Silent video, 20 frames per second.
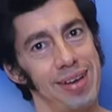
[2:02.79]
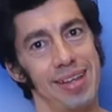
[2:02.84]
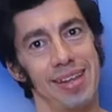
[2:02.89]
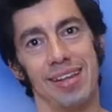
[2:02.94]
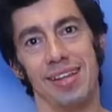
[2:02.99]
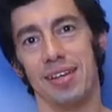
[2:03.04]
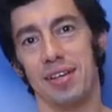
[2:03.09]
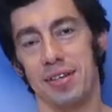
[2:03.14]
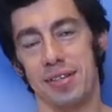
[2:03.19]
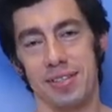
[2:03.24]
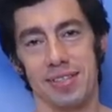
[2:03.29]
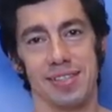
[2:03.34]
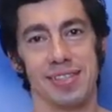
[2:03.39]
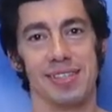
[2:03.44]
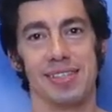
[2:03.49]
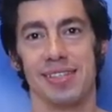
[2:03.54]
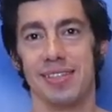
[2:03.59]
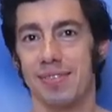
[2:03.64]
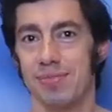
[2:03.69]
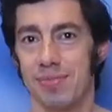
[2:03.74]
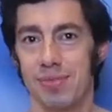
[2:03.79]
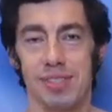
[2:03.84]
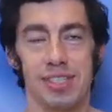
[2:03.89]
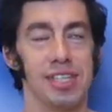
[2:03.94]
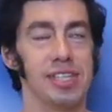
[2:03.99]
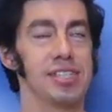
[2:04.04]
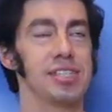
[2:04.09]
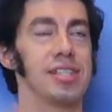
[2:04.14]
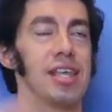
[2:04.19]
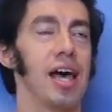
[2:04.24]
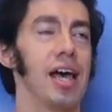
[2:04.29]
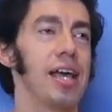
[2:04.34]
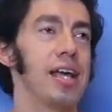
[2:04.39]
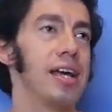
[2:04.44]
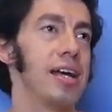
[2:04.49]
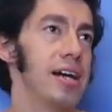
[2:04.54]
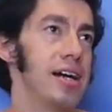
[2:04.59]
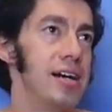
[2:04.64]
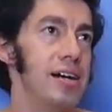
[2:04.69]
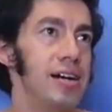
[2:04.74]
it is just like,
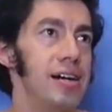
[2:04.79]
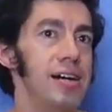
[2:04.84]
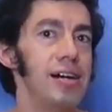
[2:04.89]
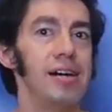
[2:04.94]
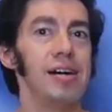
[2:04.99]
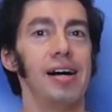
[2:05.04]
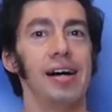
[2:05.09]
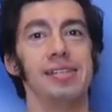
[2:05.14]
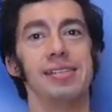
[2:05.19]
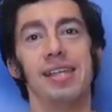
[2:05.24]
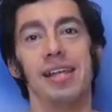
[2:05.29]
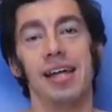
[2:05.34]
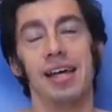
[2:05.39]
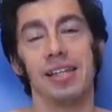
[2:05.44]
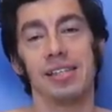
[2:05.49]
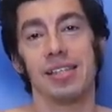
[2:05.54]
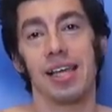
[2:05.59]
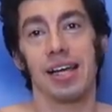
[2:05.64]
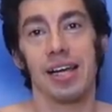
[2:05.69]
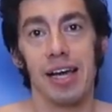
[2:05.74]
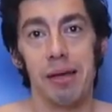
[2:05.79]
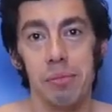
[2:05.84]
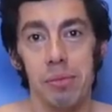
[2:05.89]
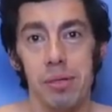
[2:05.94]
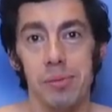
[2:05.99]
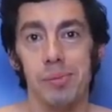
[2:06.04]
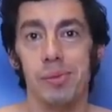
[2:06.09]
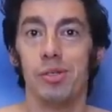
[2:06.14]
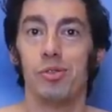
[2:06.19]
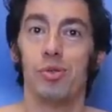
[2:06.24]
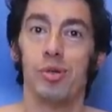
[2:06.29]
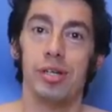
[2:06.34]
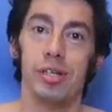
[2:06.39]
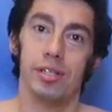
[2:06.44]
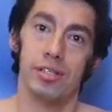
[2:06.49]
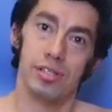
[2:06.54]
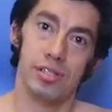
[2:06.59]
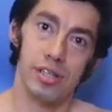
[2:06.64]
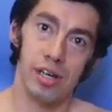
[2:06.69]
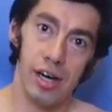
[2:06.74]
oh, and then, like I'm in
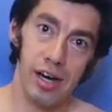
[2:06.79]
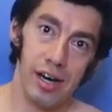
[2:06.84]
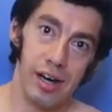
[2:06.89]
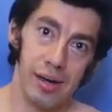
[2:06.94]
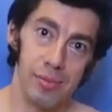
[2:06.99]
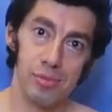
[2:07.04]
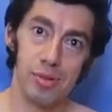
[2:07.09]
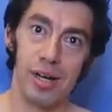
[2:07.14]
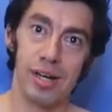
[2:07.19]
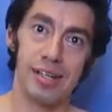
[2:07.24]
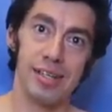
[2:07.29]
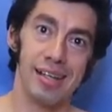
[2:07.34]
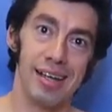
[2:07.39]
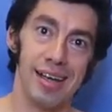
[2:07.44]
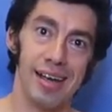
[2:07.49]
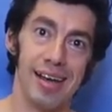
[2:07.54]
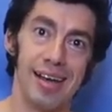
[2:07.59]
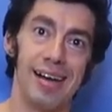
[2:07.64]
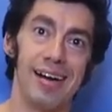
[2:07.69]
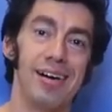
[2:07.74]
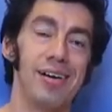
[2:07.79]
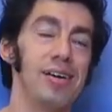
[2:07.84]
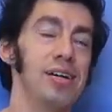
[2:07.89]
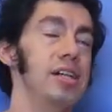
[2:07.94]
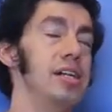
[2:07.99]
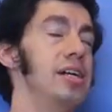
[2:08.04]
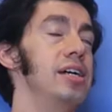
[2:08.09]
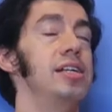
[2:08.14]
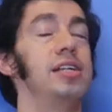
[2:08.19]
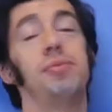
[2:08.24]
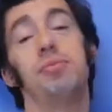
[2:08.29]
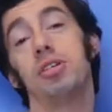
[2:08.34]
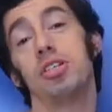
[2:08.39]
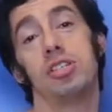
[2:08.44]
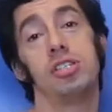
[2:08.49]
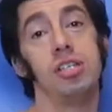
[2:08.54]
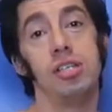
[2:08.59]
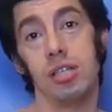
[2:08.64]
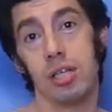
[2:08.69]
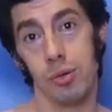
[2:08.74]
between jobs right now. I'm
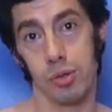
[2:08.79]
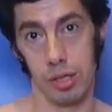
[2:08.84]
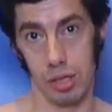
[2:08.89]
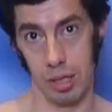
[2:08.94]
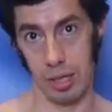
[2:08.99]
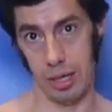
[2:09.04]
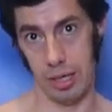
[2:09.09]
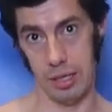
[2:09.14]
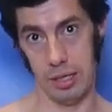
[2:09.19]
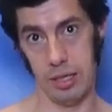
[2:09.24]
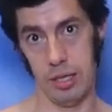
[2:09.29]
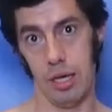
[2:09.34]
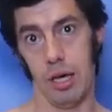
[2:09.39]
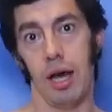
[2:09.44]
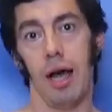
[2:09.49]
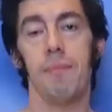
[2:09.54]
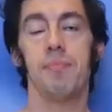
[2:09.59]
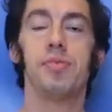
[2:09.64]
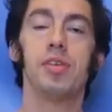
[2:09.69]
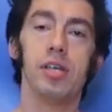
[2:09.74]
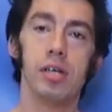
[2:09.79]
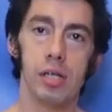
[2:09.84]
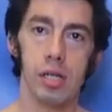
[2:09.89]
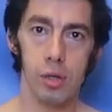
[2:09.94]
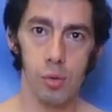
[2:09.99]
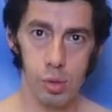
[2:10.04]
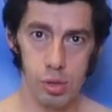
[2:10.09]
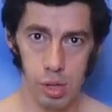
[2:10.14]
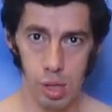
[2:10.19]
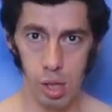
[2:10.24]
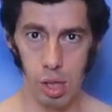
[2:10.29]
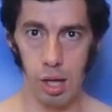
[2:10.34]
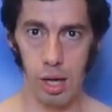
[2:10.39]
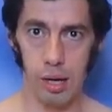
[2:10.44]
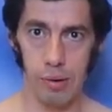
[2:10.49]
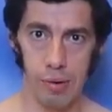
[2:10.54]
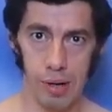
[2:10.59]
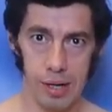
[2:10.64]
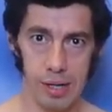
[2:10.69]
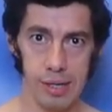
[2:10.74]
just dealing with a lot. I'm dealing with a
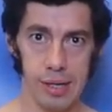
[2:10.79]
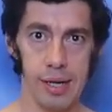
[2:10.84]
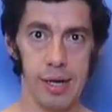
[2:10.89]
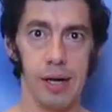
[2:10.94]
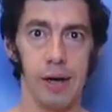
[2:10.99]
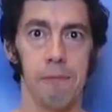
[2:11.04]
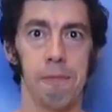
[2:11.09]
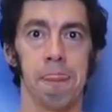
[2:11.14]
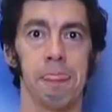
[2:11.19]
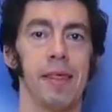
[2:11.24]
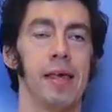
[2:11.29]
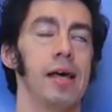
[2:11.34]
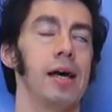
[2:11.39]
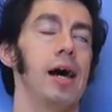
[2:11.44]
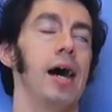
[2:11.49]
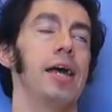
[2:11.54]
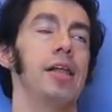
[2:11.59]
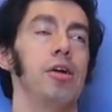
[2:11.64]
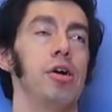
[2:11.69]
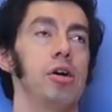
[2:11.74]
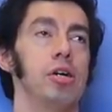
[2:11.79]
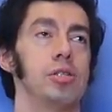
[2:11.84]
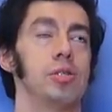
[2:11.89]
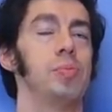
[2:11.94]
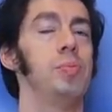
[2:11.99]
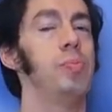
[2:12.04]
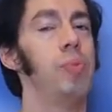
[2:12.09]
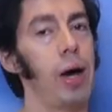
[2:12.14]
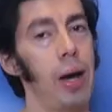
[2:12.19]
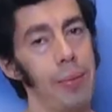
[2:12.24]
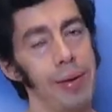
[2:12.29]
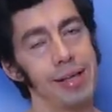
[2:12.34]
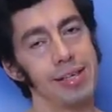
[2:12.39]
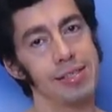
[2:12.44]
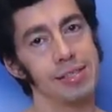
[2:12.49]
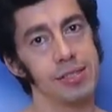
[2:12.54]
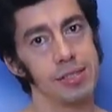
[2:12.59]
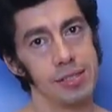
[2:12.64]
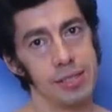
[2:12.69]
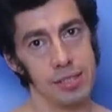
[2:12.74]
lot right now. I know it's
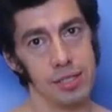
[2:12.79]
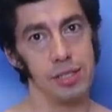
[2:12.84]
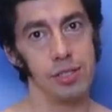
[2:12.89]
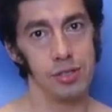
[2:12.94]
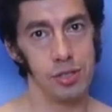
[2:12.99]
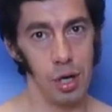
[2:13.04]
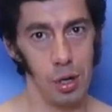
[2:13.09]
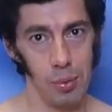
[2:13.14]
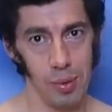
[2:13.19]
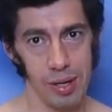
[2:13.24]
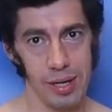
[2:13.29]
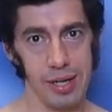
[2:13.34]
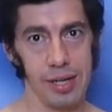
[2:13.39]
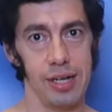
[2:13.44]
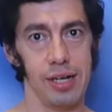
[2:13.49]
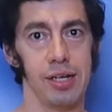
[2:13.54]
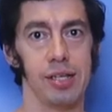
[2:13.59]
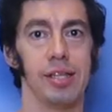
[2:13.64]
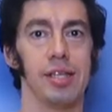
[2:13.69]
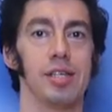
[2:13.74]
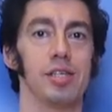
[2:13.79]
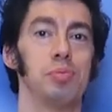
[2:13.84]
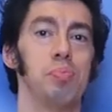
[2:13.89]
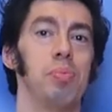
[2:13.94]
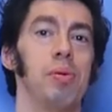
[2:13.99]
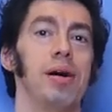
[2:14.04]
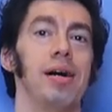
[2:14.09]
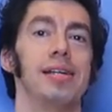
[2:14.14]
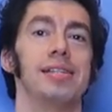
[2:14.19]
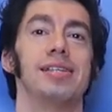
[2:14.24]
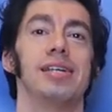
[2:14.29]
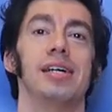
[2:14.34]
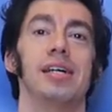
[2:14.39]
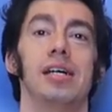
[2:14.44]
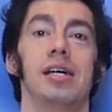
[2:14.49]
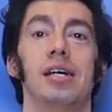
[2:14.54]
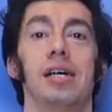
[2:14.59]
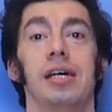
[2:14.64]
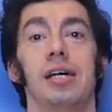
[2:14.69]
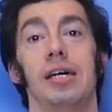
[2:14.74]
probably don't want to hear this, but
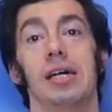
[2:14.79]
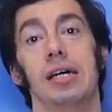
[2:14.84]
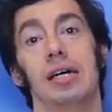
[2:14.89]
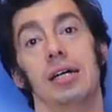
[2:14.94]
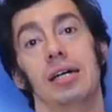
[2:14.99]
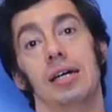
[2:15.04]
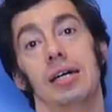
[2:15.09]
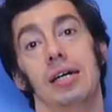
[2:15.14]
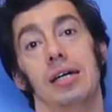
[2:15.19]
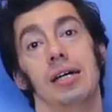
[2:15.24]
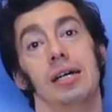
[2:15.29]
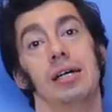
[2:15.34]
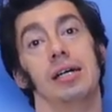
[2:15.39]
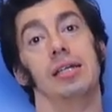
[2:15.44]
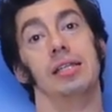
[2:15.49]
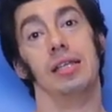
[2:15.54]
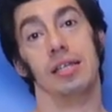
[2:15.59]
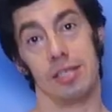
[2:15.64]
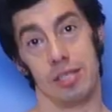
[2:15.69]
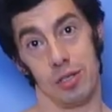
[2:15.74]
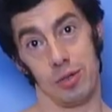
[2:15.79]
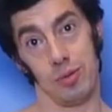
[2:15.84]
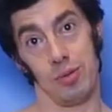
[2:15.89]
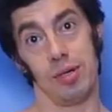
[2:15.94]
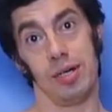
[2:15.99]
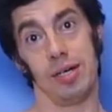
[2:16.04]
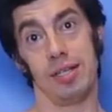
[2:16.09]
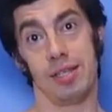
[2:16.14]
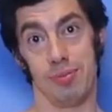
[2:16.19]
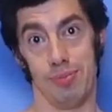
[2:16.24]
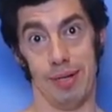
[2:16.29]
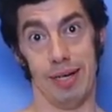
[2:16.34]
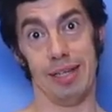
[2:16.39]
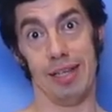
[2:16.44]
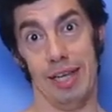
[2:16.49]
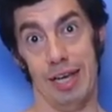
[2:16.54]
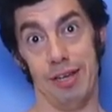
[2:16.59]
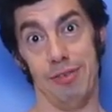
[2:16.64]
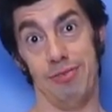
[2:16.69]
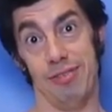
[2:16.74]
this is what my
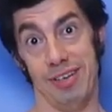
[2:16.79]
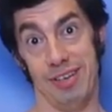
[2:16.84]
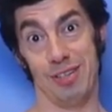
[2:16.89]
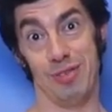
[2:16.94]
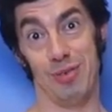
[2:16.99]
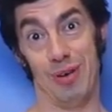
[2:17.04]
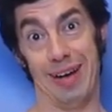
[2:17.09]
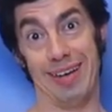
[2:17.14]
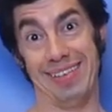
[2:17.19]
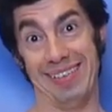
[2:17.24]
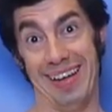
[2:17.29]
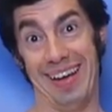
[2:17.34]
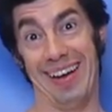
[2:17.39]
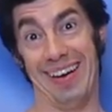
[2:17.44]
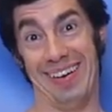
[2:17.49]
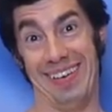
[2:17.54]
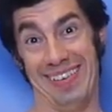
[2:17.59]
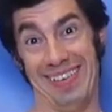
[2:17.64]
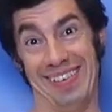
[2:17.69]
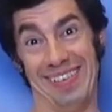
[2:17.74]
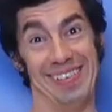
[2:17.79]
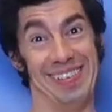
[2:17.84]
life is right now.